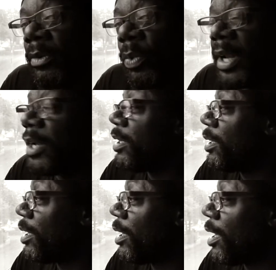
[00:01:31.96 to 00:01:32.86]

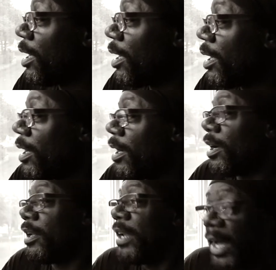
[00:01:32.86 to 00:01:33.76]
when
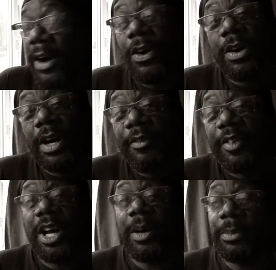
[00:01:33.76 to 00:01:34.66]
now
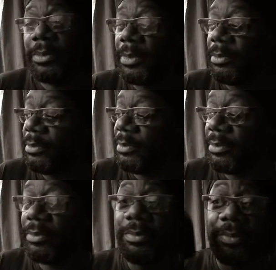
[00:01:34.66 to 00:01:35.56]
I've come
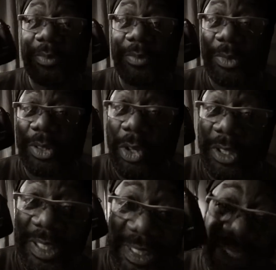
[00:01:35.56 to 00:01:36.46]

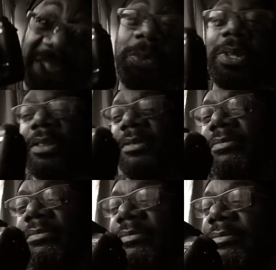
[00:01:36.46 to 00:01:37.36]
onto this one.
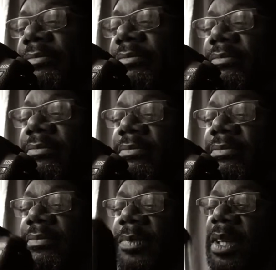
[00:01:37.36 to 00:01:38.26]

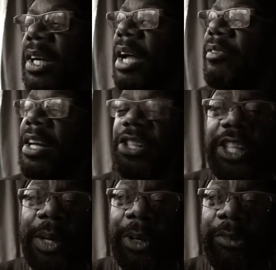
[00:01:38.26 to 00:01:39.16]
I've
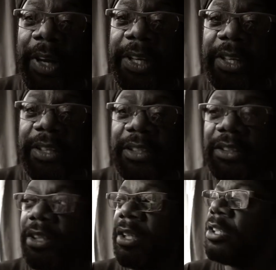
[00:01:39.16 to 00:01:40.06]
actually upgraded
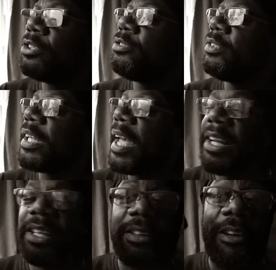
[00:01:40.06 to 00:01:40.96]
to the
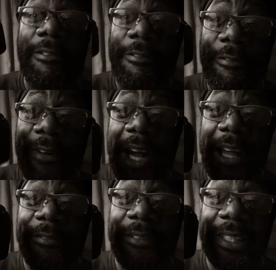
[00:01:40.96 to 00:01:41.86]
Canon
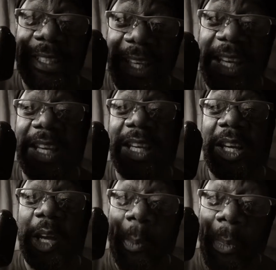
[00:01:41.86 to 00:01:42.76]
5D
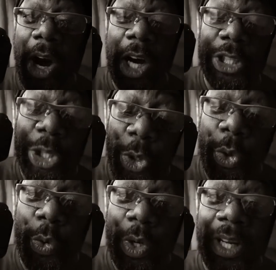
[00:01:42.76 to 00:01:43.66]
Mark
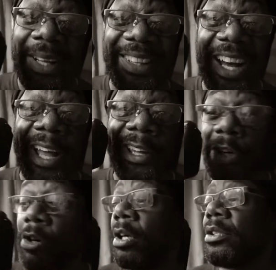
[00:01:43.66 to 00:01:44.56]
II that I
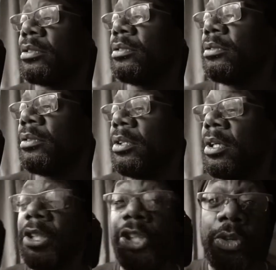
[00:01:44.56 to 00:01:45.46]
got
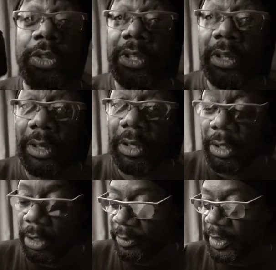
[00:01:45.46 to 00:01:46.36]
used,
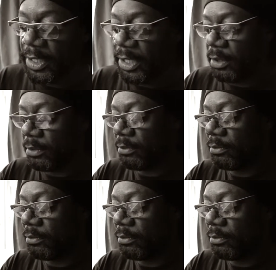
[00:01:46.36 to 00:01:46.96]
obviously,